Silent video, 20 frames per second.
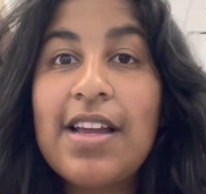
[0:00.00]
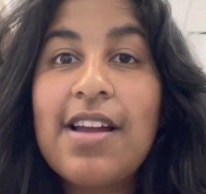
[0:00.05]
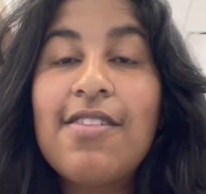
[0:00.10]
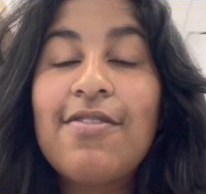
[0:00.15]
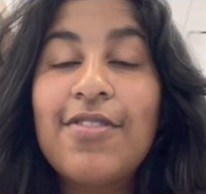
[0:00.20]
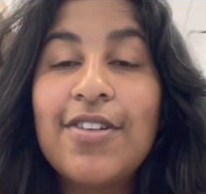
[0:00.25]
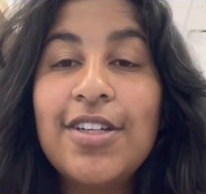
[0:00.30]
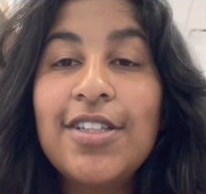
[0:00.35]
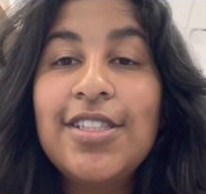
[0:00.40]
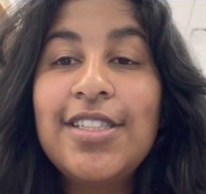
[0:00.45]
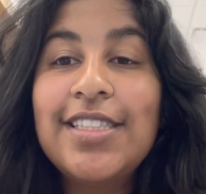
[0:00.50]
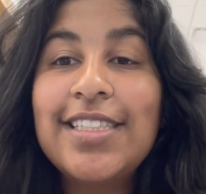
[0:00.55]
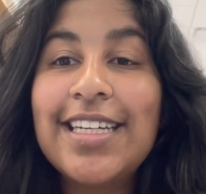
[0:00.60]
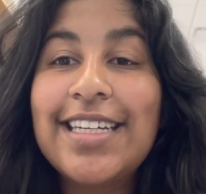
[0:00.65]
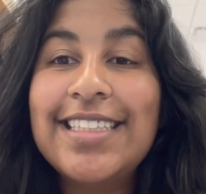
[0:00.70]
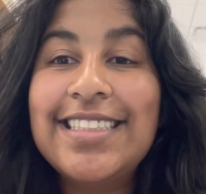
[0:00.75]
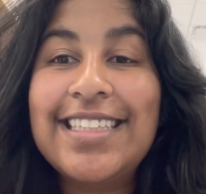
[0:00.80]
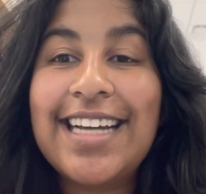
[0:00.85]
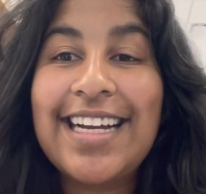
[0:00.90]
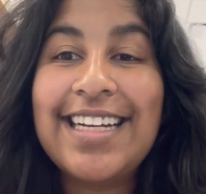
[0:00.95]
First,
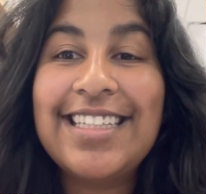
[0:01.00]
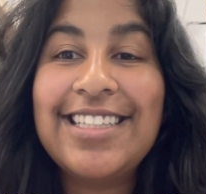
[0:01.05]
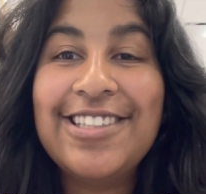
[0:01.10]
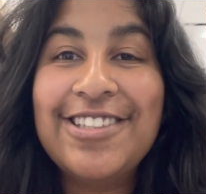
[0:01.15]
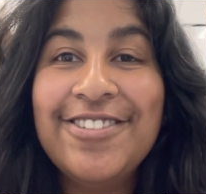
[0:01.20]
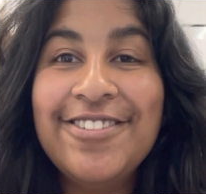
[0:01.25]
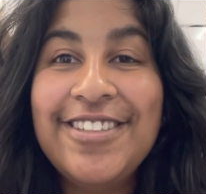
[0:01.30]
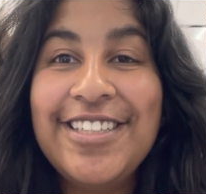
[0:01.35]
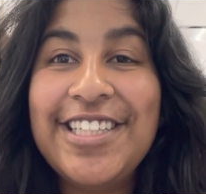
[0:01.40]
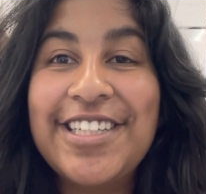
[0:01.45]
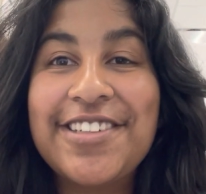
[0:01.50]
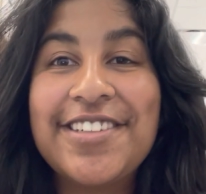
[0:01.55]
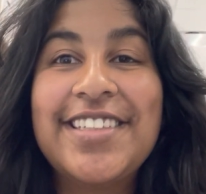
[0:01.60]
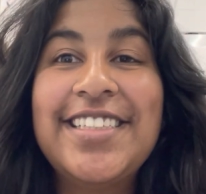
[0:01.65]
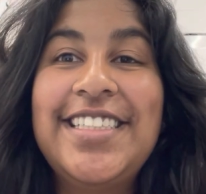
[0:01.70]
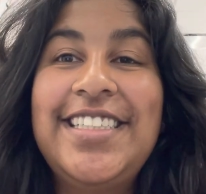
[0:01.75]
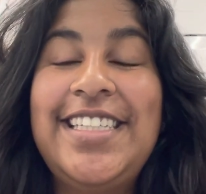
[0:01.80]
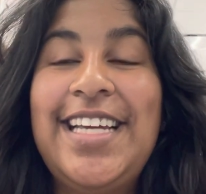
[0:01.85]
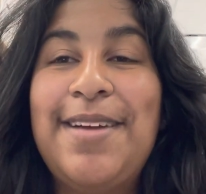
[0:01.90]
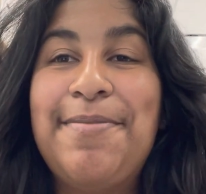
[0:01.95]
a dilute
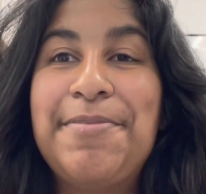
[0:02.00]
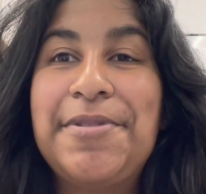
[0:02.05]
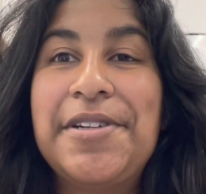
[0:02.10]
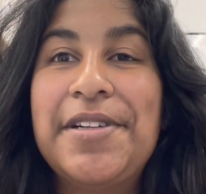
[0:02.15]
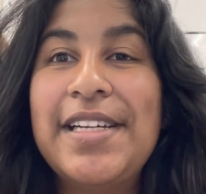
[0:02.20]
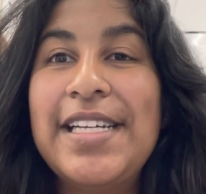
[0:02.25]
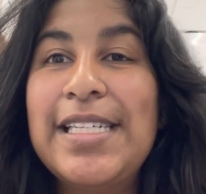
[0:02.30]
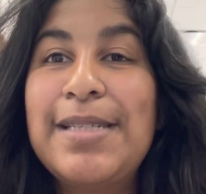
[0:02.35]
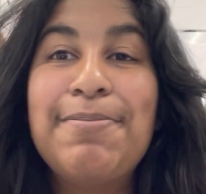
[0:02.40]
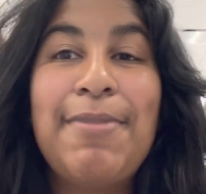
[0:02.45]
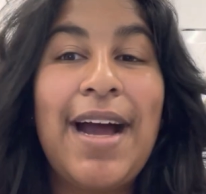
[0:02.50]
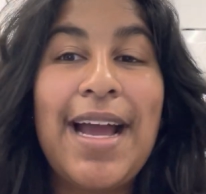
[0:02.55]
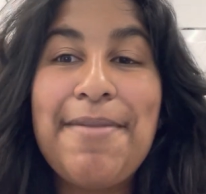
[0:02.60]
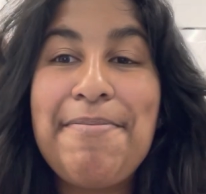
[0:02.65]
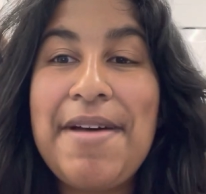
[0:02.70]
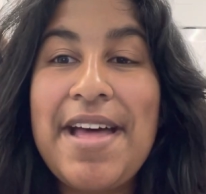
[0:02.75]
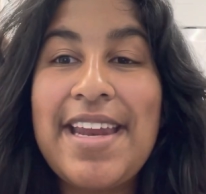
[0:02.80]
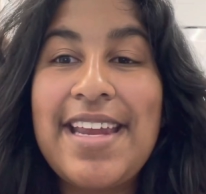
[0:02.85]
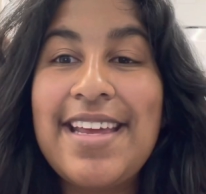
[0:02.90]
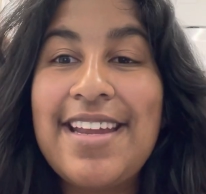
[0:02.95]
urine sample is
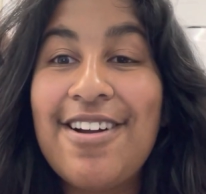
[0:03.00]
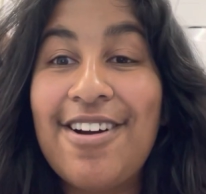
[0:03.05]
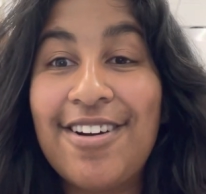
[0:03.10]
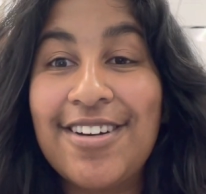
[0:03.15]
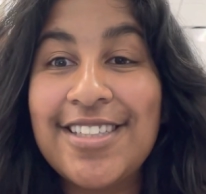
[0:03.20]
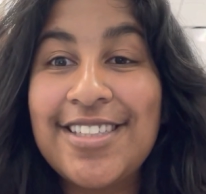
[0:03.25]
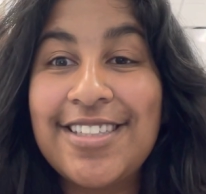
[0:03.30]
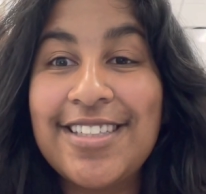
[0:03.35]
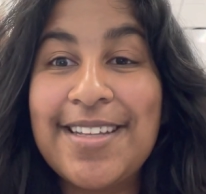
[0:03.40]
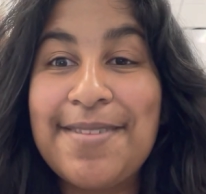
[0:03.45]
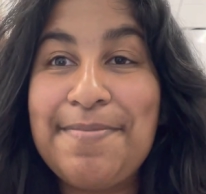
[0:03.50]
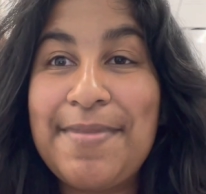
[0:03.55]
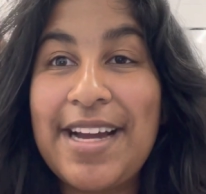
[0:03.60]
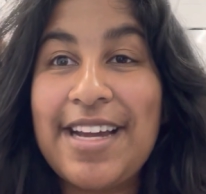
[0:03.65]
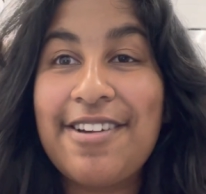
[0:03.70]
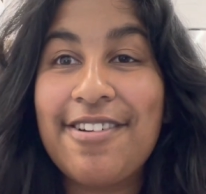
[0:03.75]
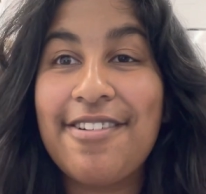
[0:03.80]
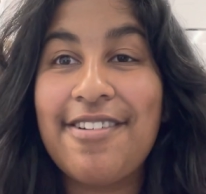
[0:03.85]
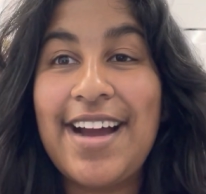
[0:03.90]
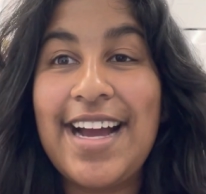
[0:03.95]
pipetted onto the
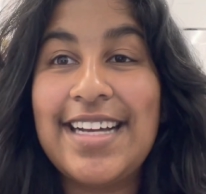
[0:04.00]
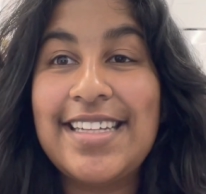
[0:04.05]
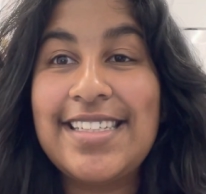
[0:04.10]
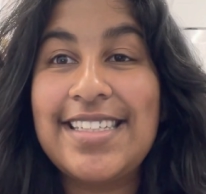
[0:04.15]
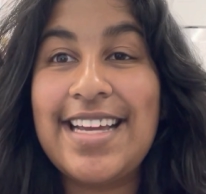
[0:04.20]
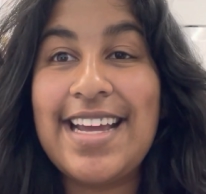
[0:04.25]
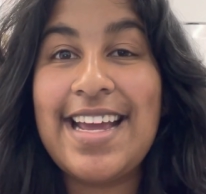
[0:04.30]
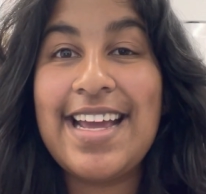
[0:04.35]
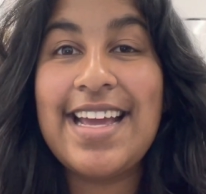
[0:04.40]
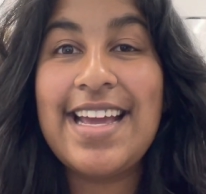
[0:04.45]
microassay.